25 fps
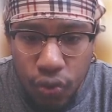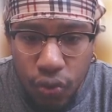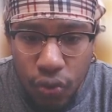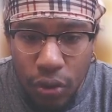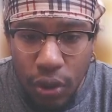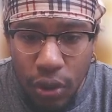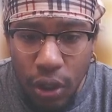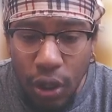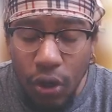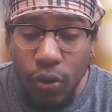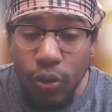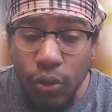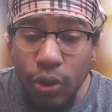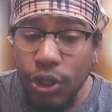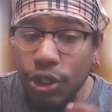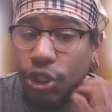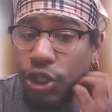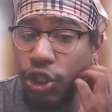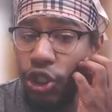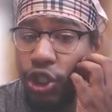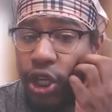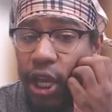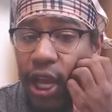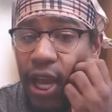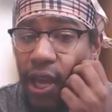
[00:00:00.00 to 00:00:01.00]
Oh,
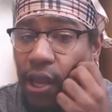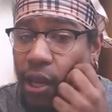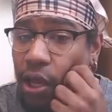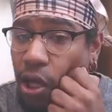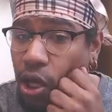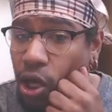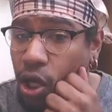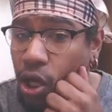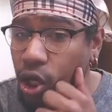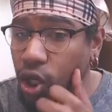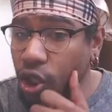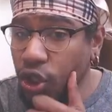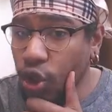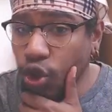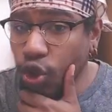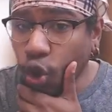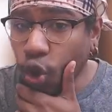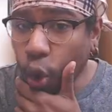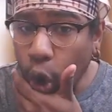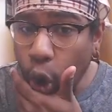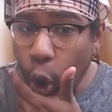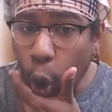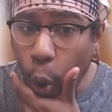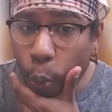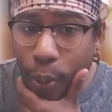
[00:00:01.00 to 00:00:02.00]
shit. So
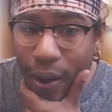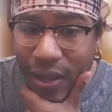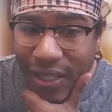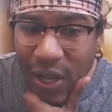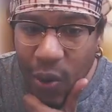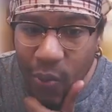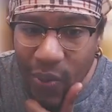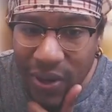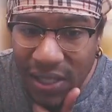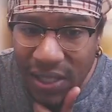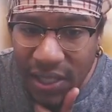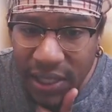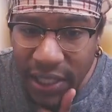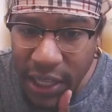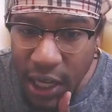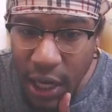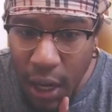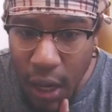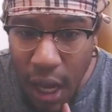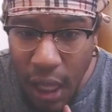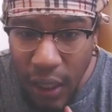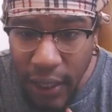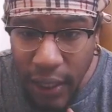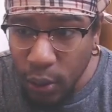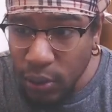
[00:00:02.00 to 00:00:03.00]
door opens and we see
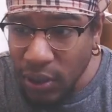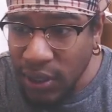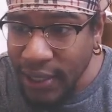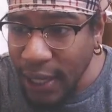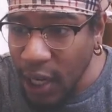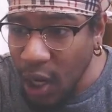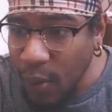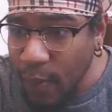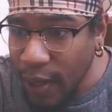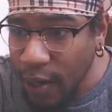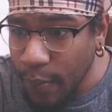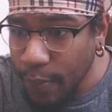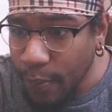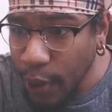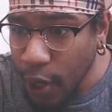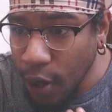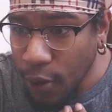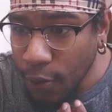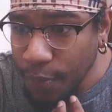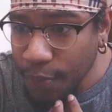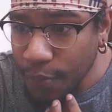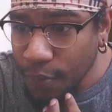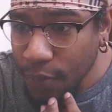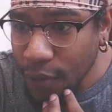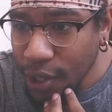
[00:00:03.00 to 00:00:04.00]
a little settlement,
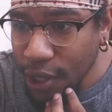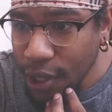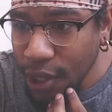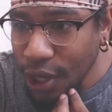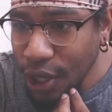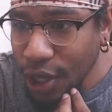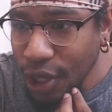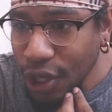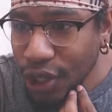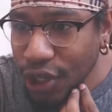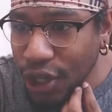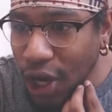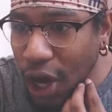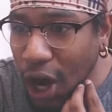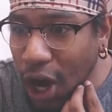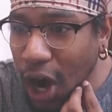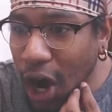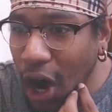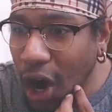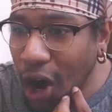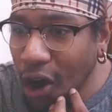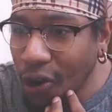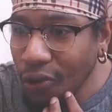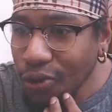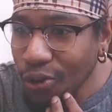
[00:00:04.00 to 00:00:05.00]
bro.
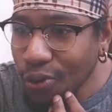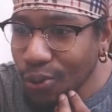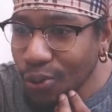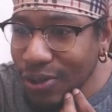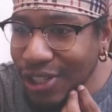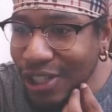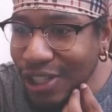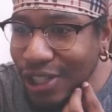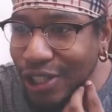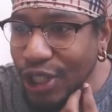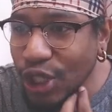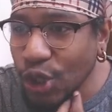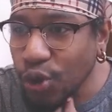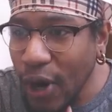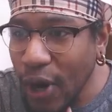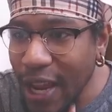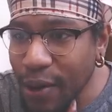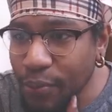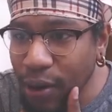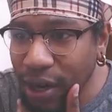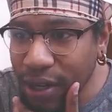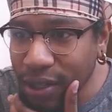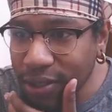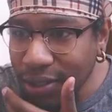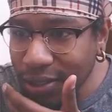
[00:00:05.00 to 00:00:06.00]
Yo, what's good,
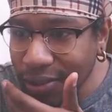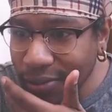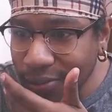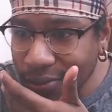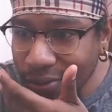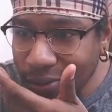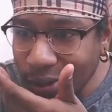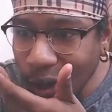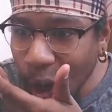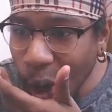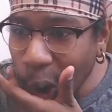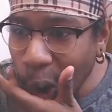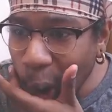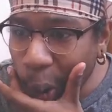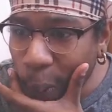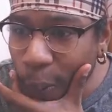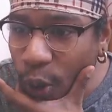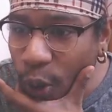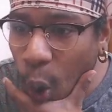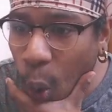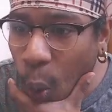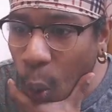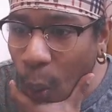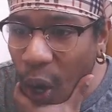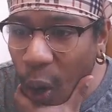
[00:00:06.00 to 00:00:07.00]
Dre brothers? We
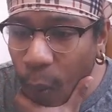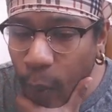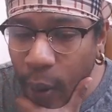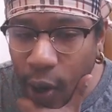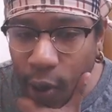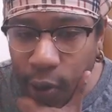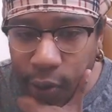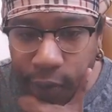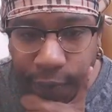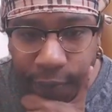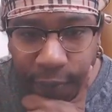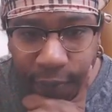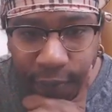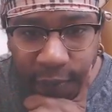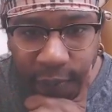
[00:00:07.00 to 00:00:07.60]
doing well, bro.